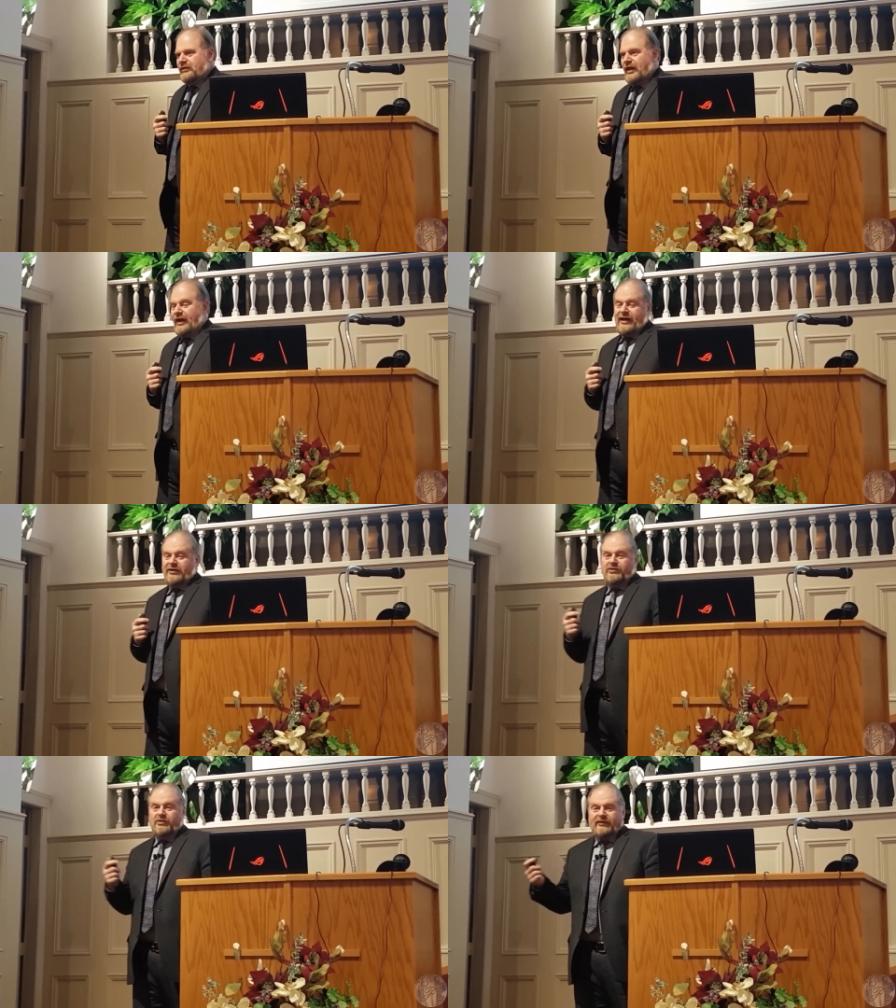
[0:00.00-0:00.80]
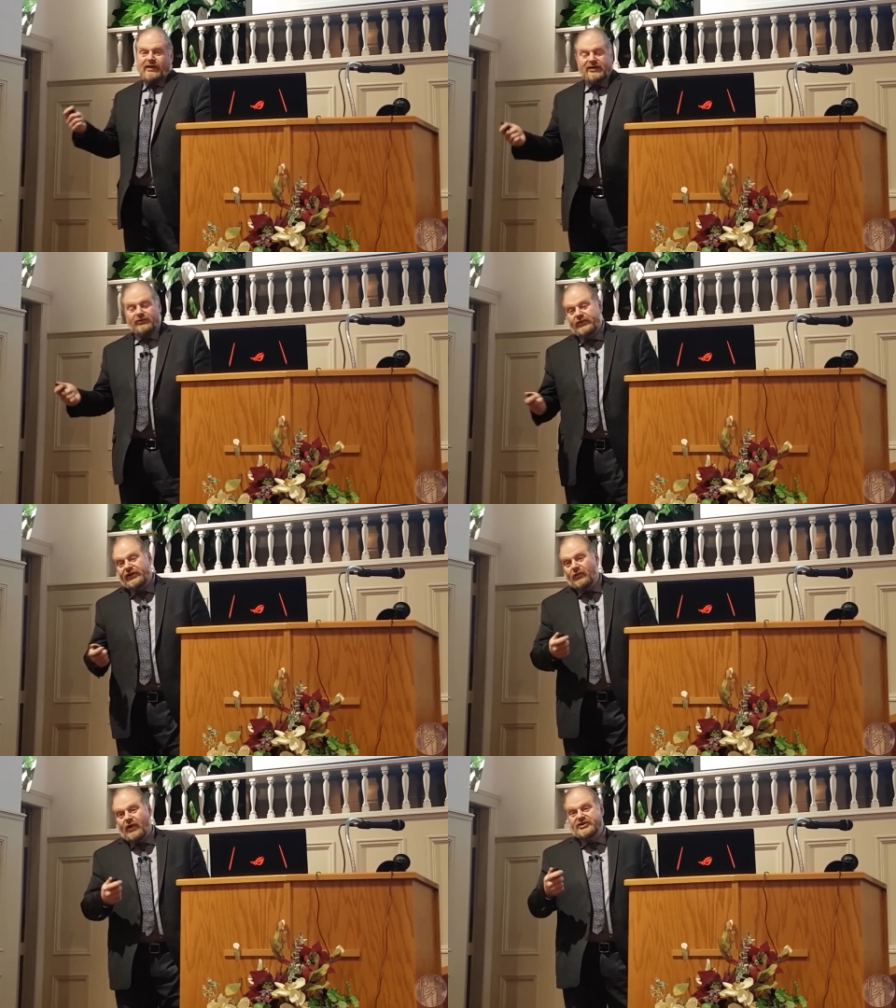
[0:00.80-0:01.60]
And I don't know, I don't
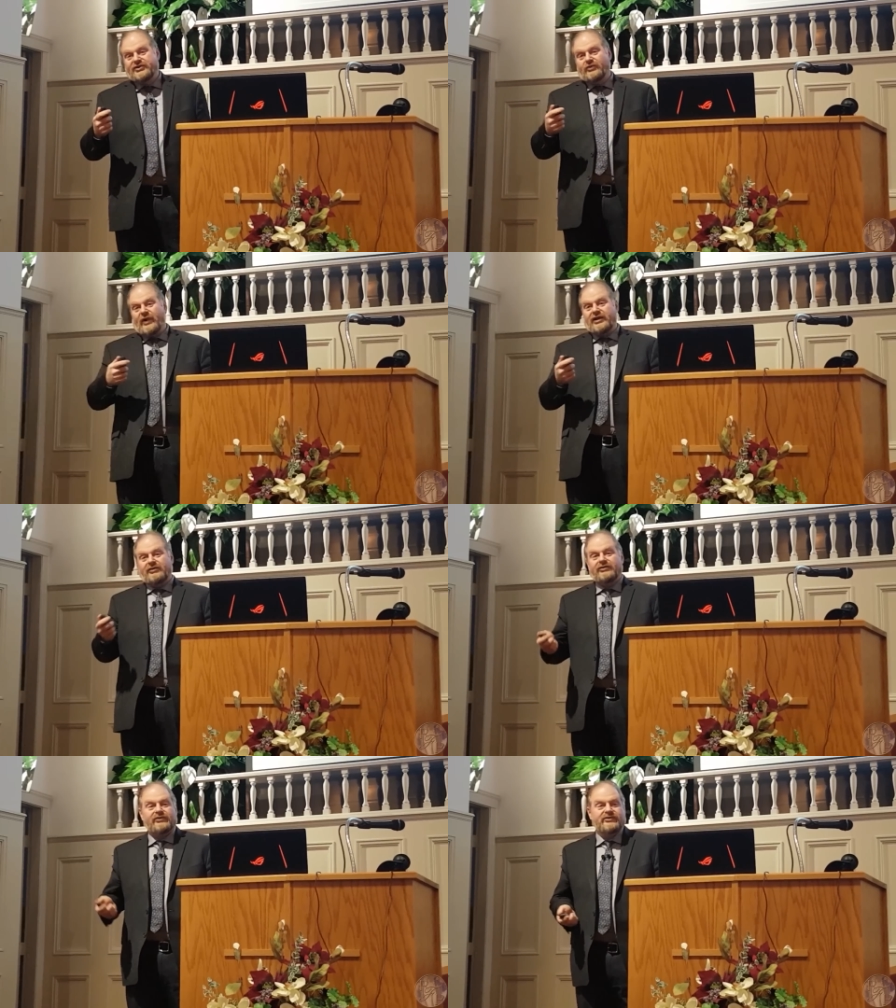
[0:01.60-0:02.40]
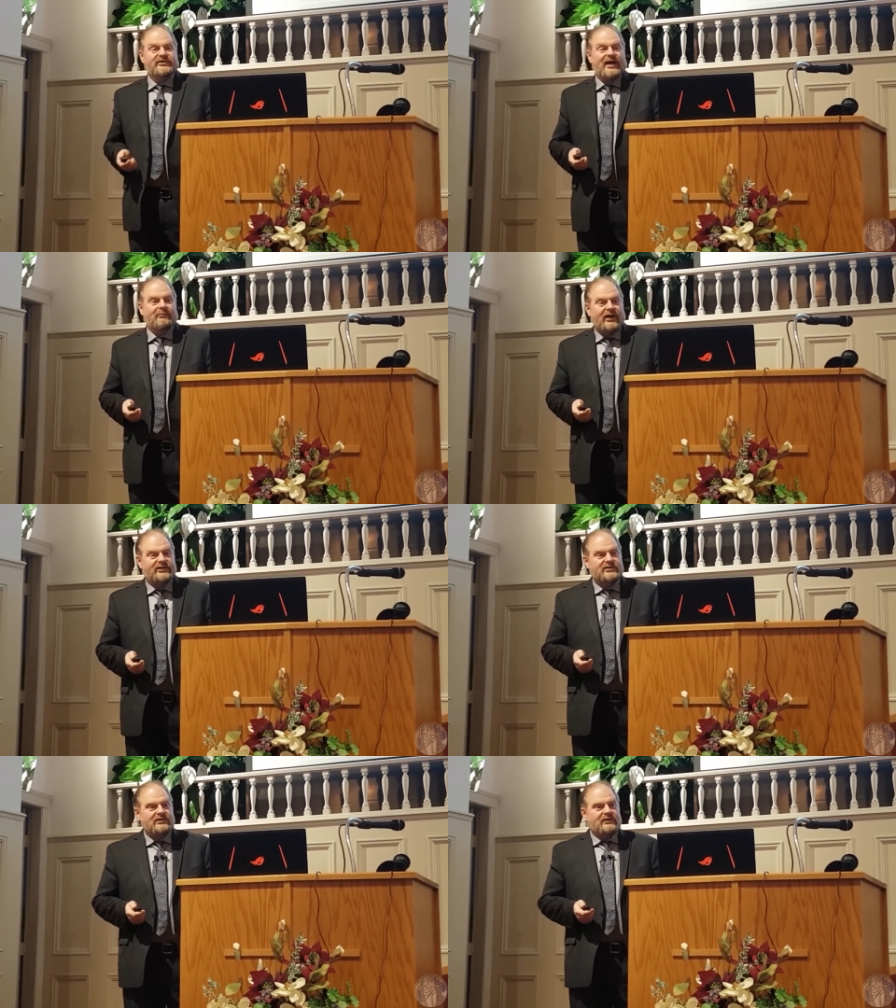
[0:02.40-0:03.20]
really watch the regular news that
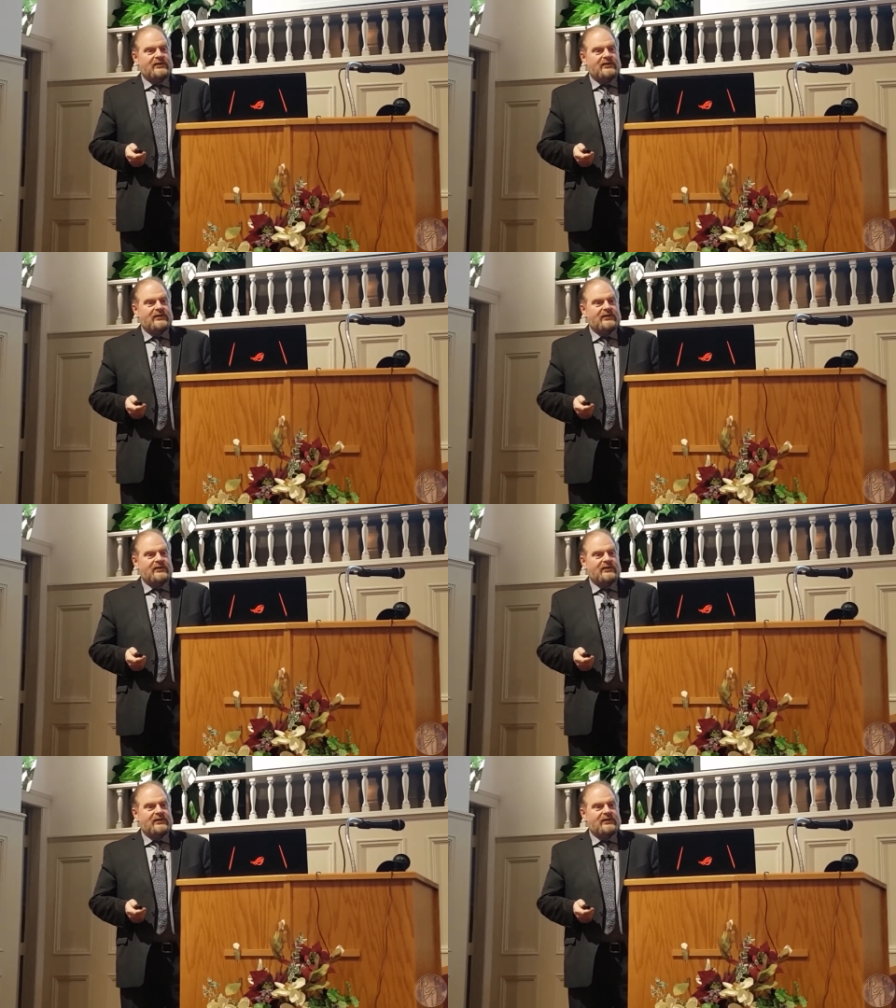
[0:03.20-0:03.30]
much